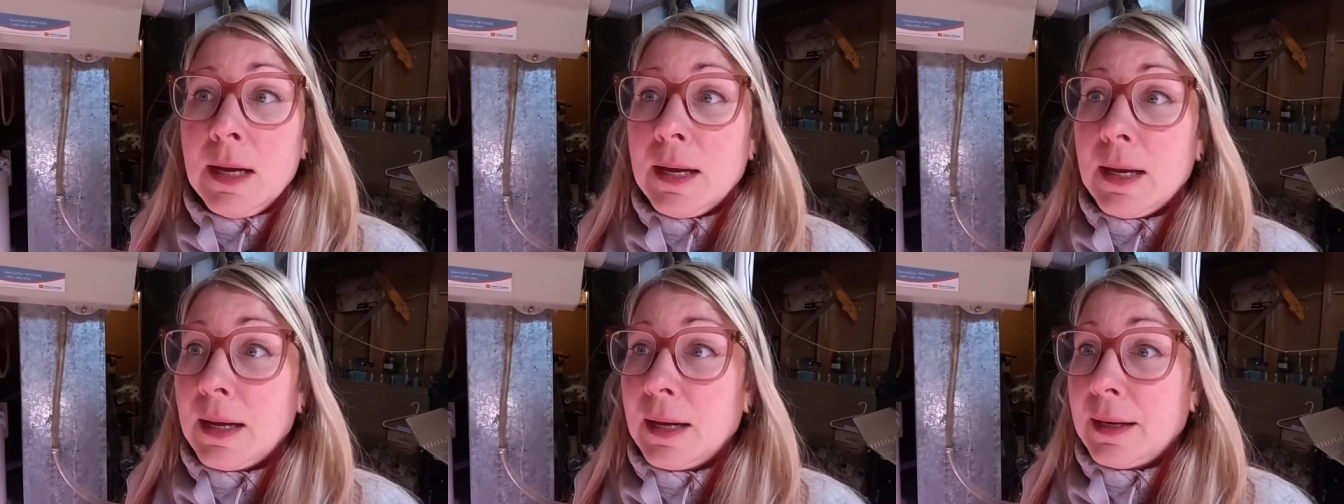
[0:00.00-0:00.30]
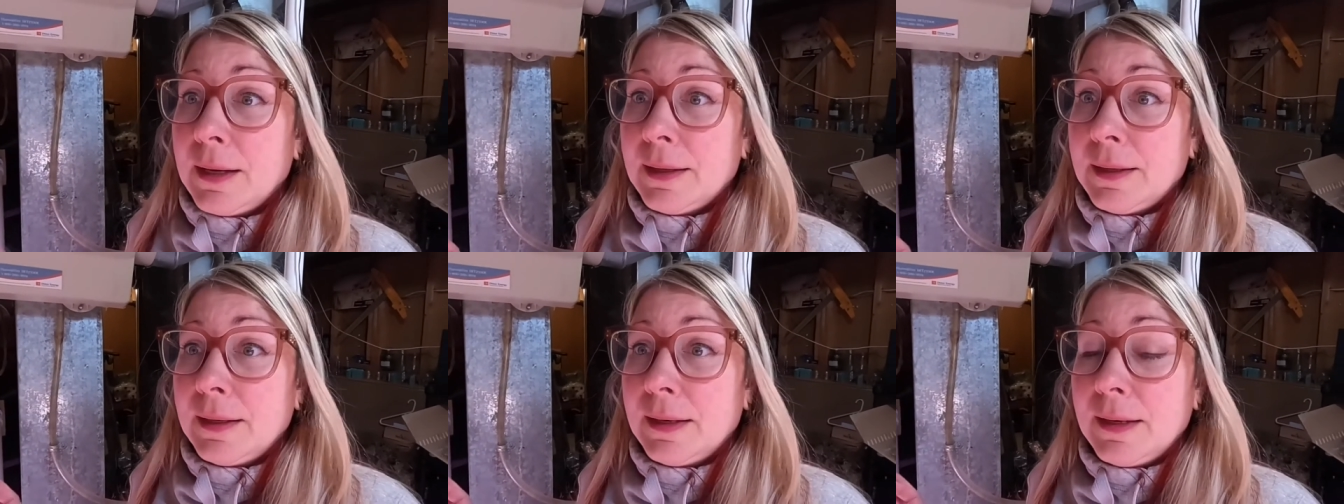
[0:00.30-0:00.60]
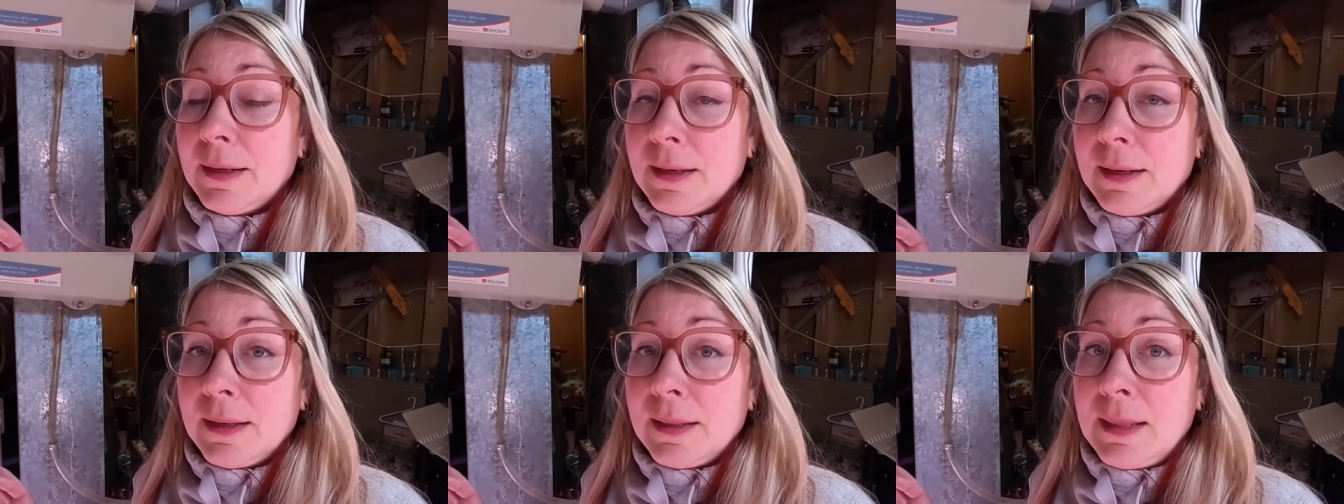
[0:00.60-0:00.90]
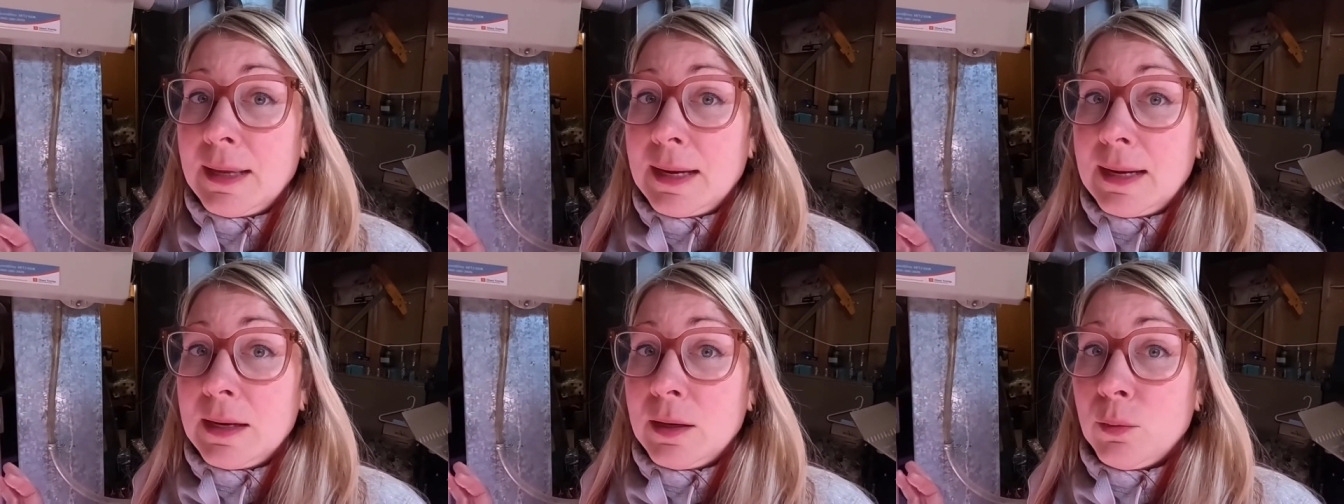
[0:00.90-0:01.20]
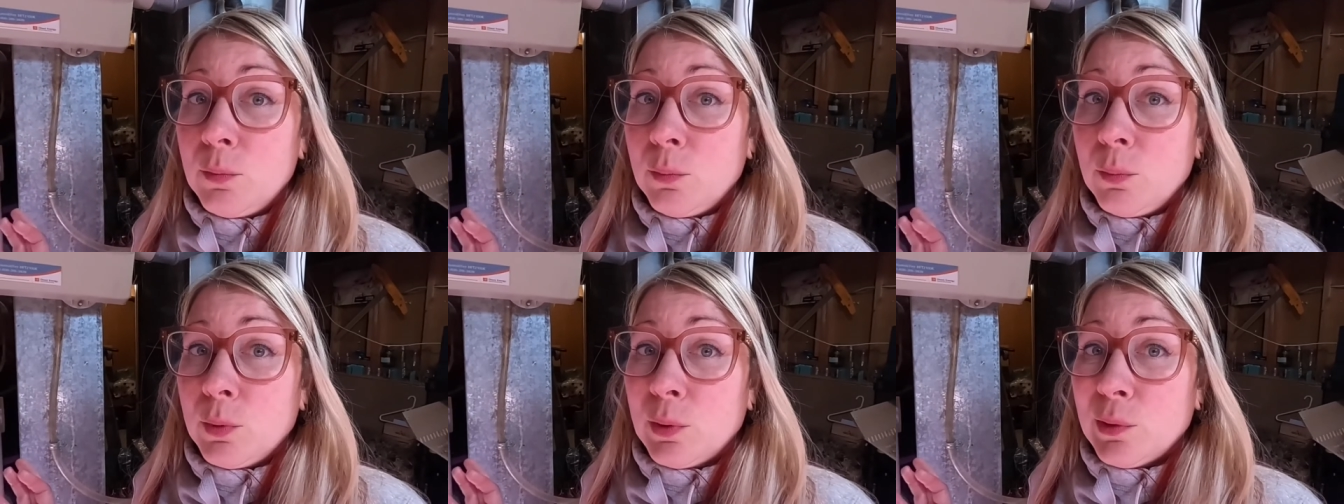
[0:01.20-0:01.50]
Uh, they
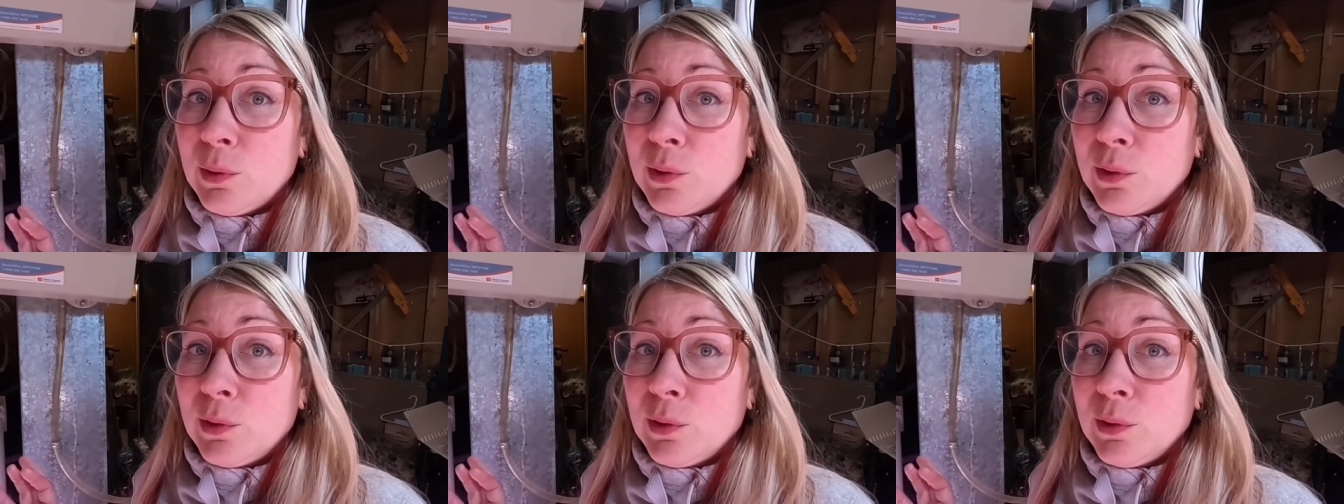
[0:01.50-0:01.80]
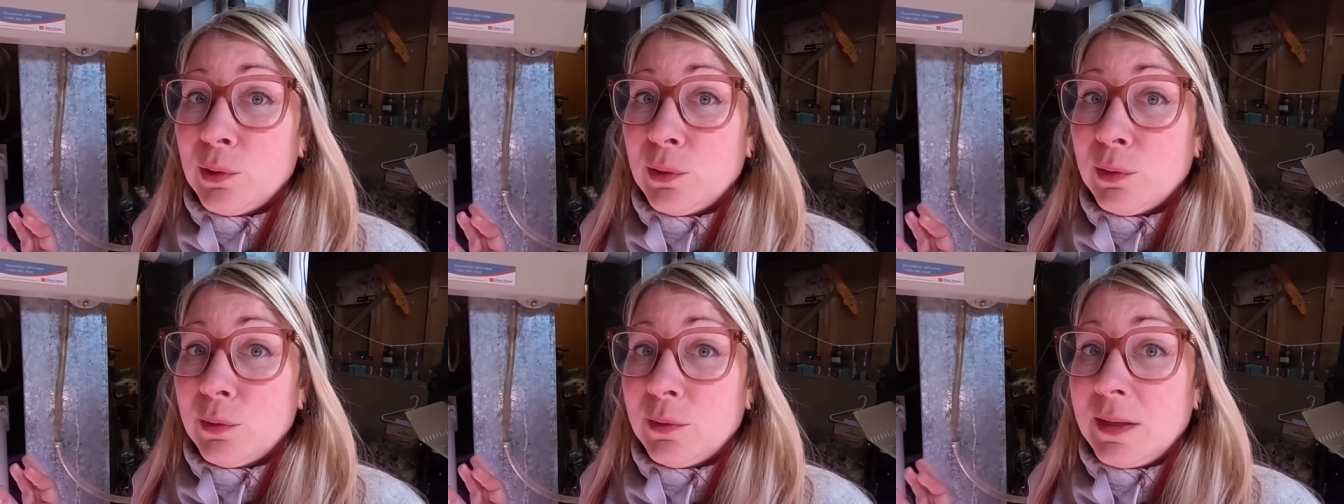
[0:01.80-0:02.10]
were,